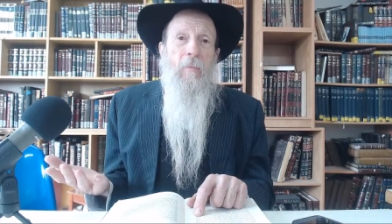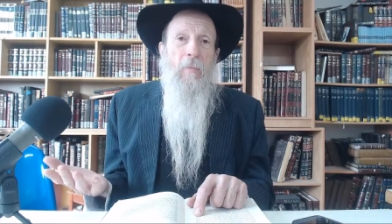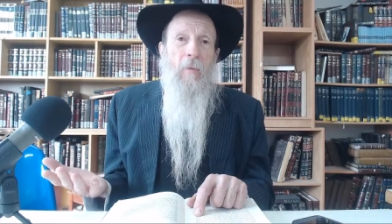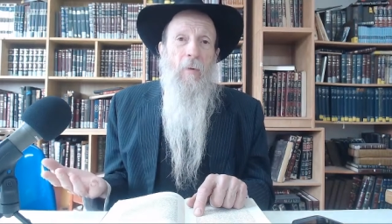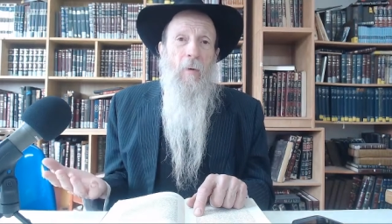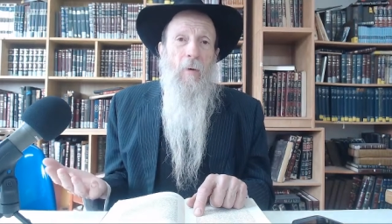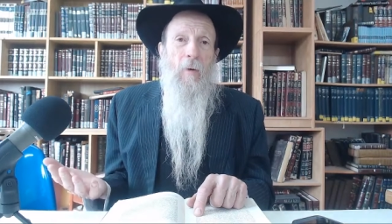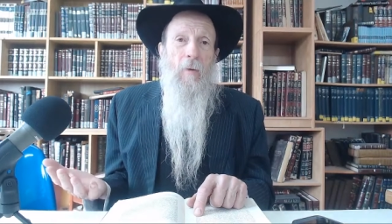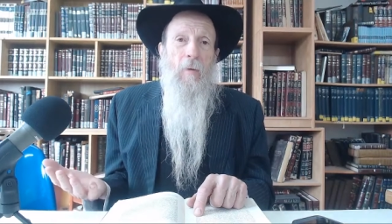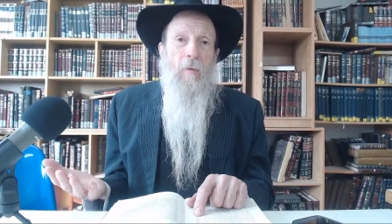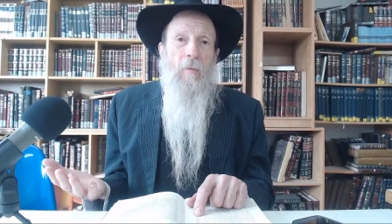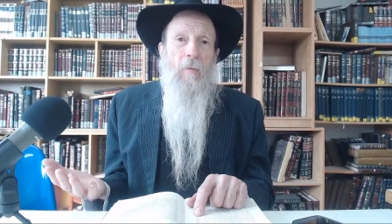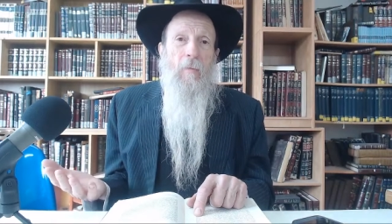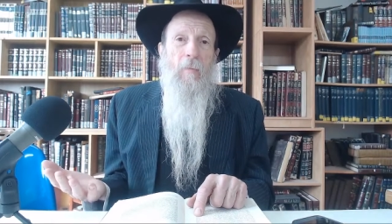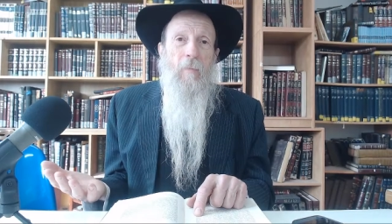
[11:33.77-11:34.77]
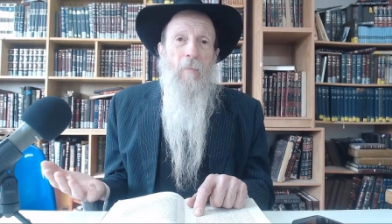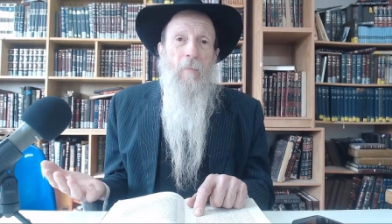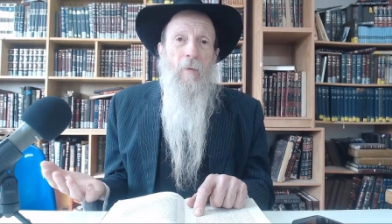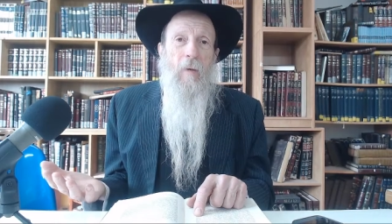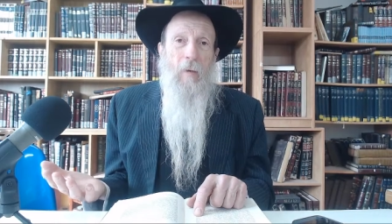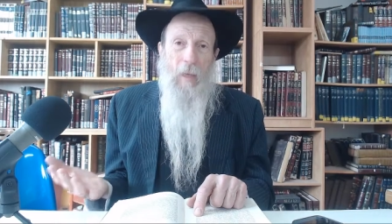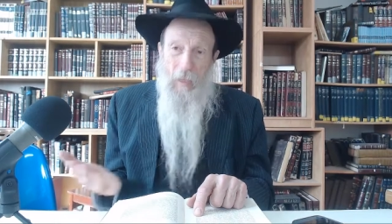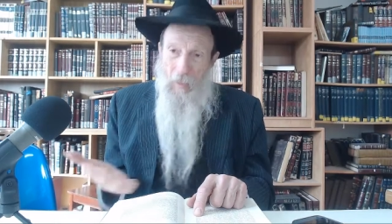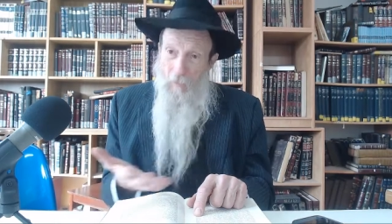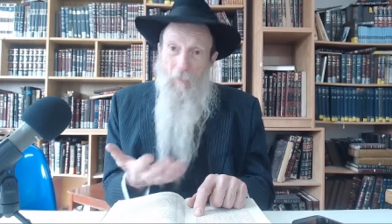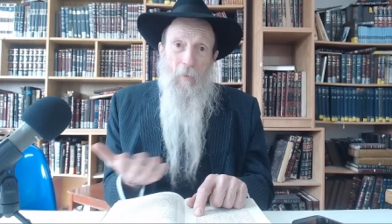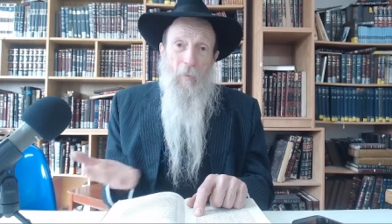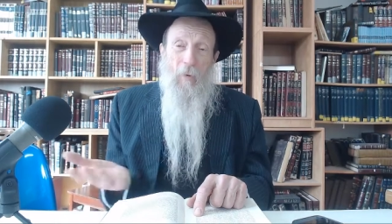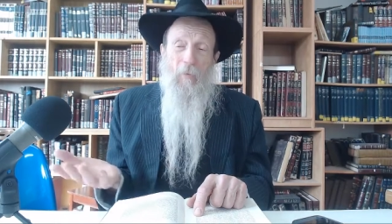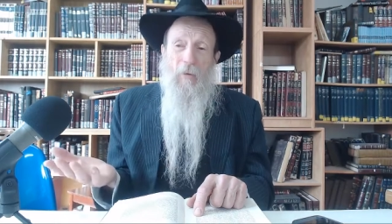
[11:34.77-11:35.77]
Well,
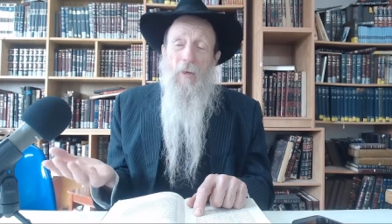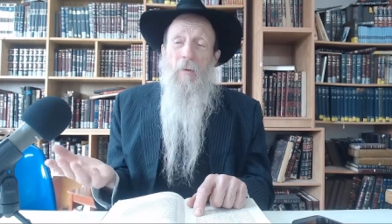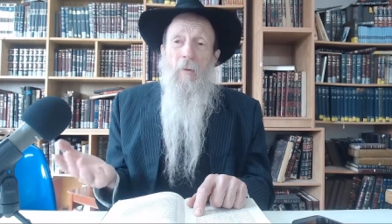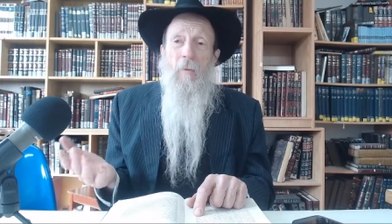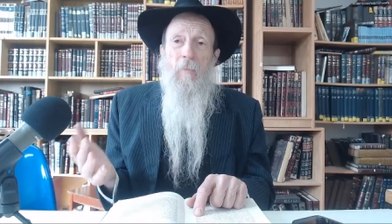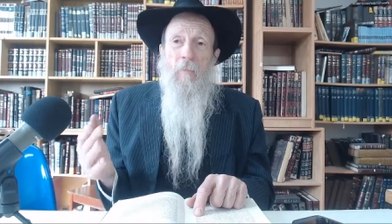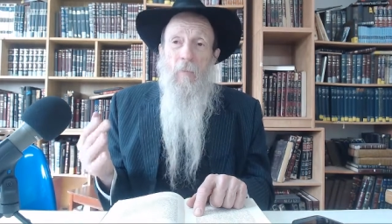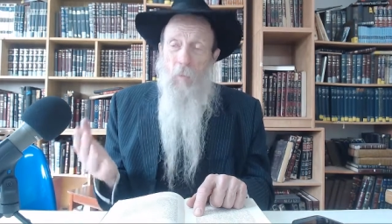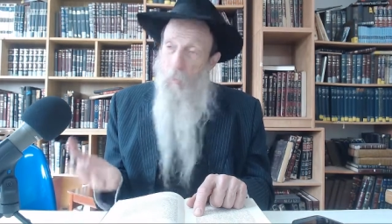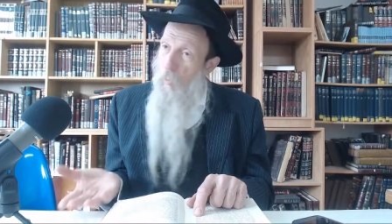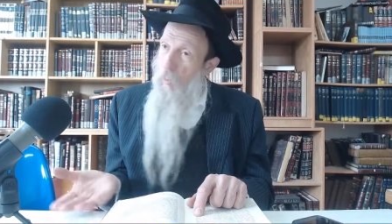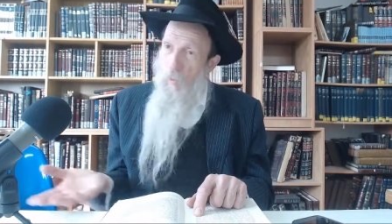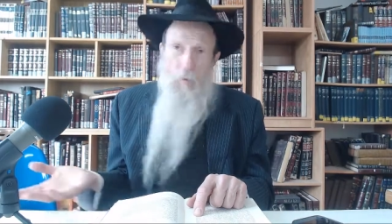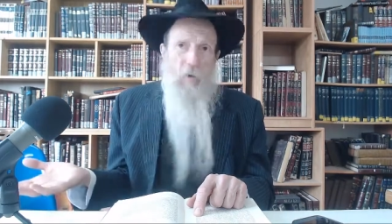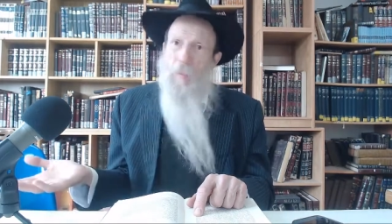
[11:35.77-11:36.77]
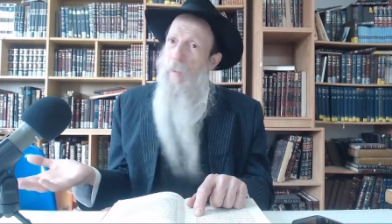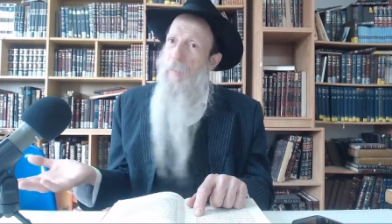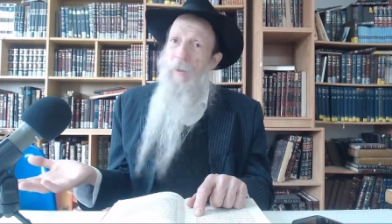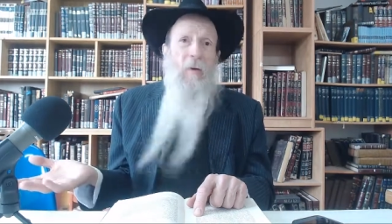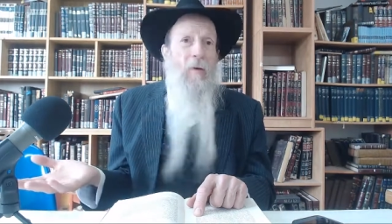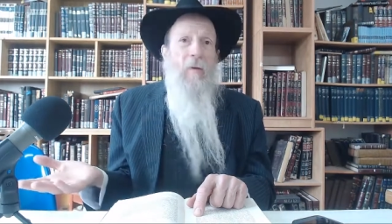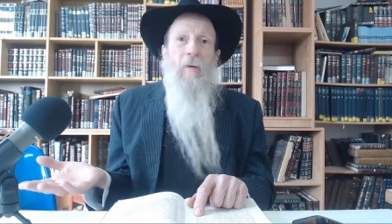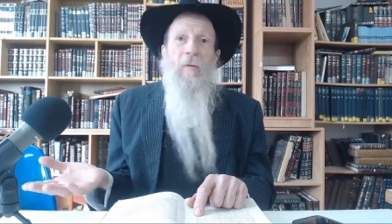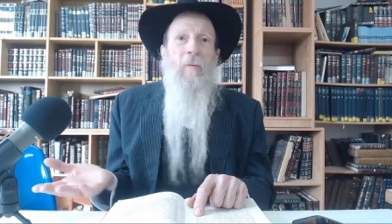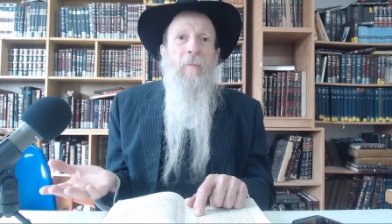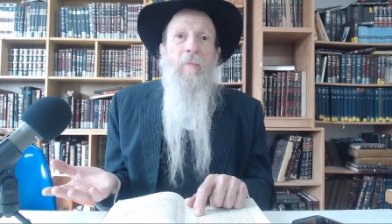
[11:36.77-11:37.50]
Avram Avinu, Where, where's my beard?